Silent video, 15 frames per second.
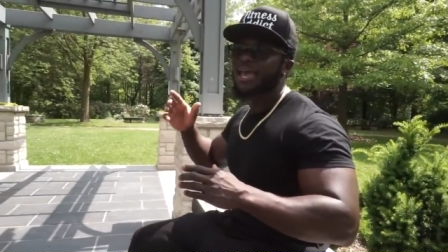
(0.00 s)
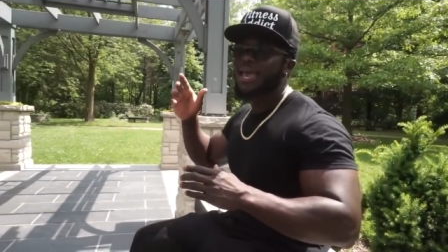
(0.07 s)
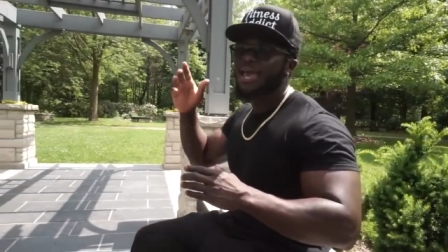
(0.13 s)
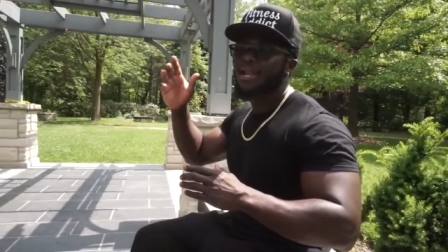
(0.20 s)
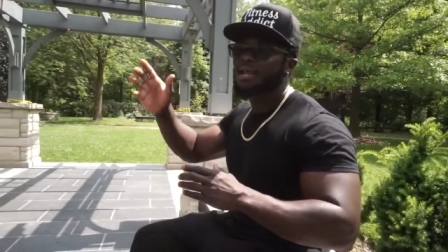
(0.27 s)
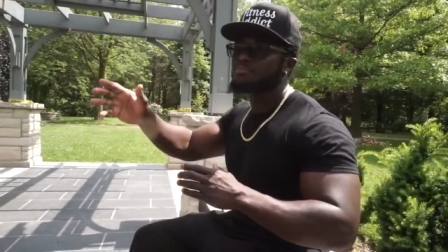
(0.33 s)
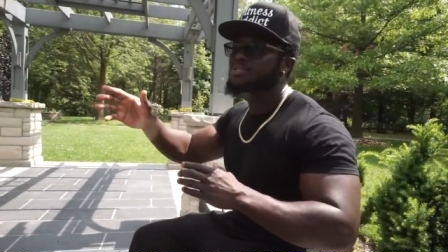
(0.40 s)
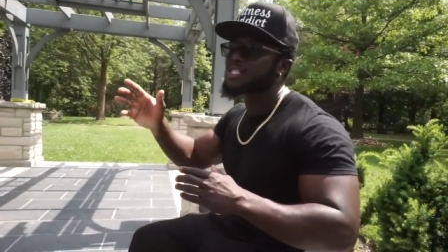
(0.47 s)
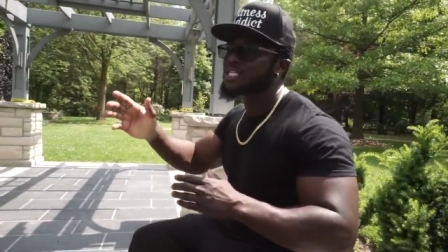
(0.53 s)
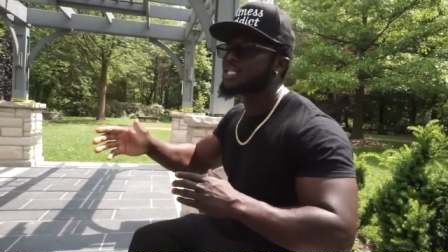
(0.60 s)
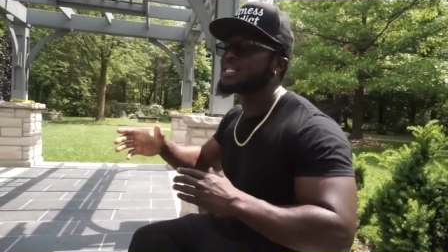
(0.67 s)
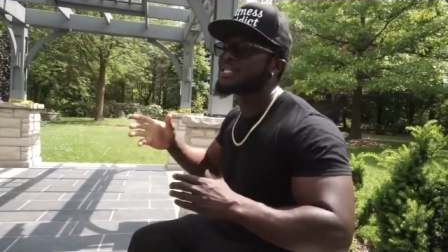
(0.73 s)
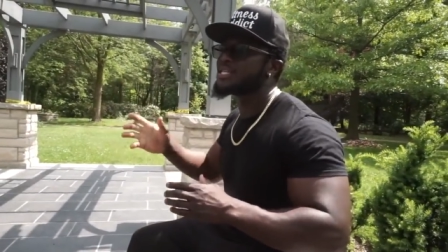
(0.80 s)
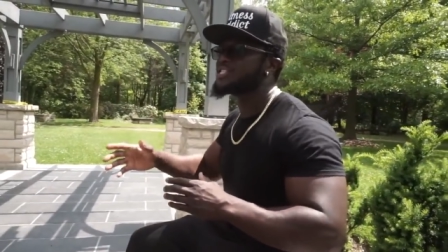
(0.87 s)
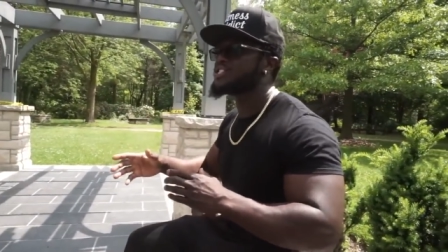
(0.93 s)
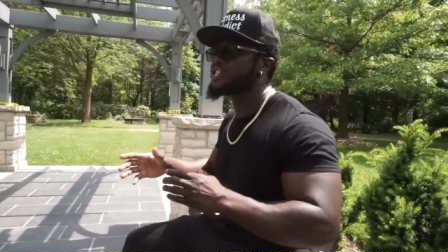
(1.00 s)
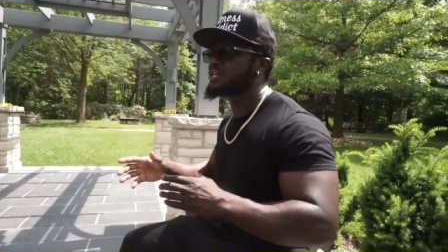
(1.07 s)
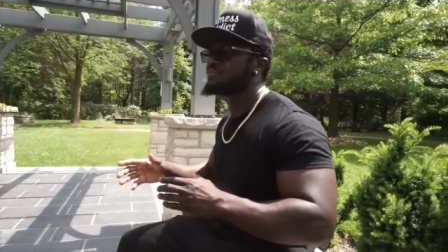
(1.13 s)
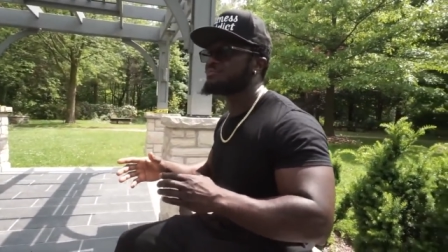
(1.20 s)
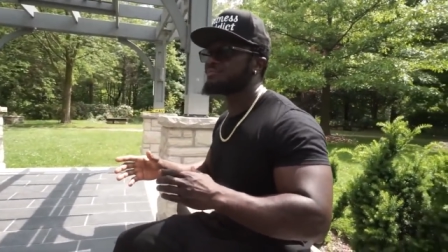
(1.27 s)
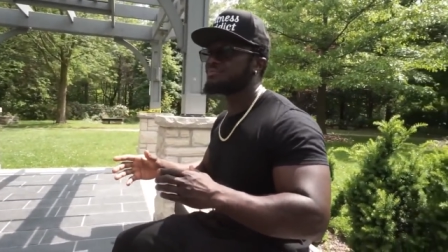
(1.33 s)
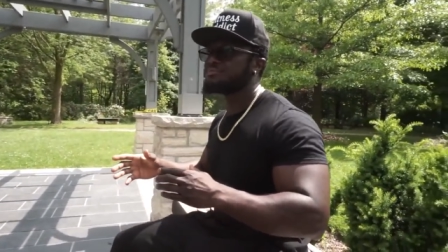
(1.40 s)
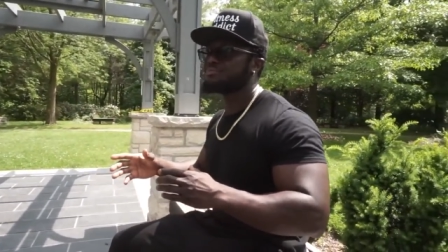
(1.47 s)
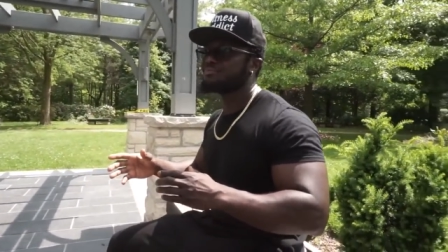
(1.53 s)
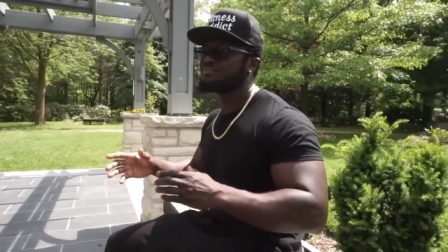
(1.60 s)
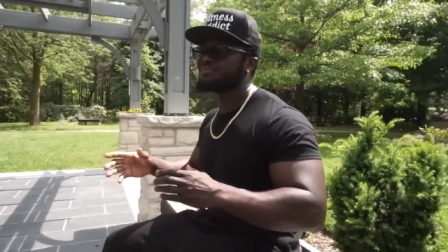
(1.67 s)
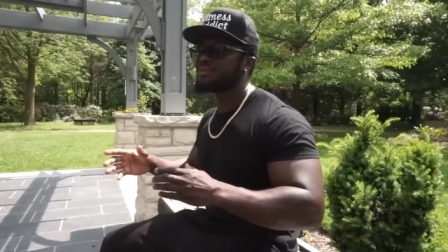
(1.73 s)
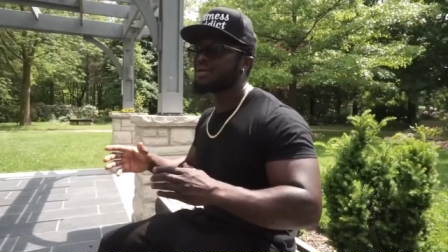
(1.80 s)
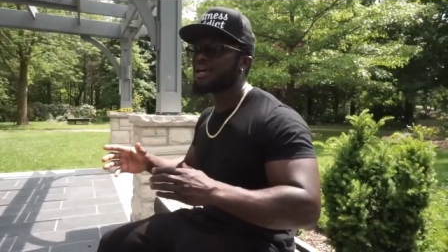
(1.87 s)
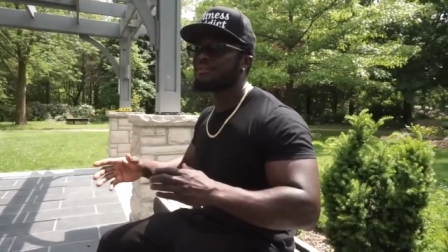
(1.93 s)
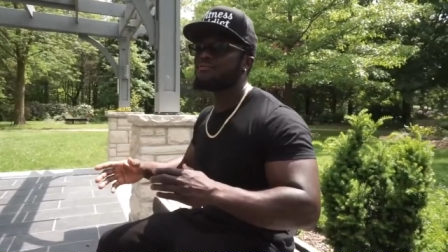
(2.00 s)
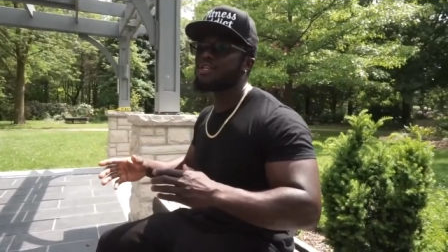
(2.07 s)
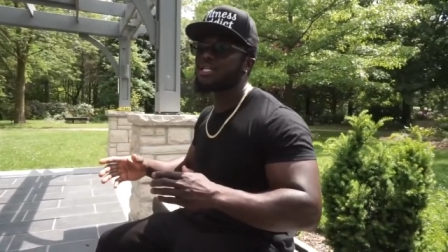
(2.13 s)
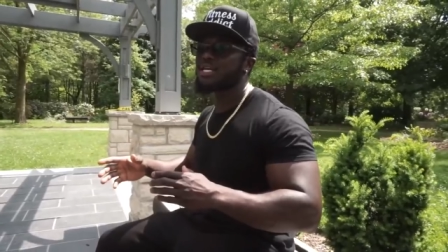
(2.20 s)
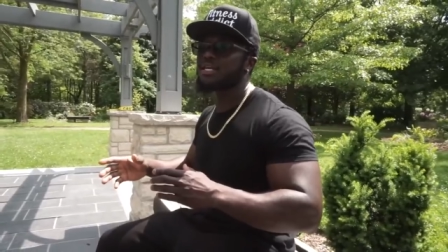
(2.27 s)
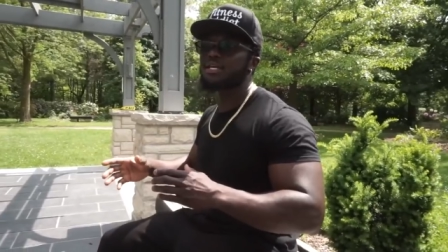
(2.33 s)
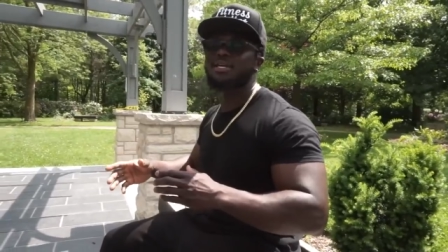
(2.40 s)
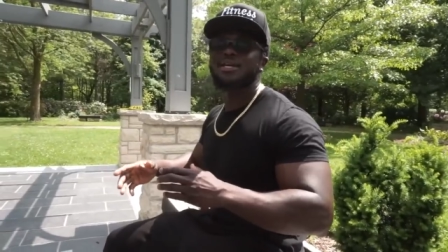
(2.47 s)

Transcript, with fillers: and I'm still in the gym every day,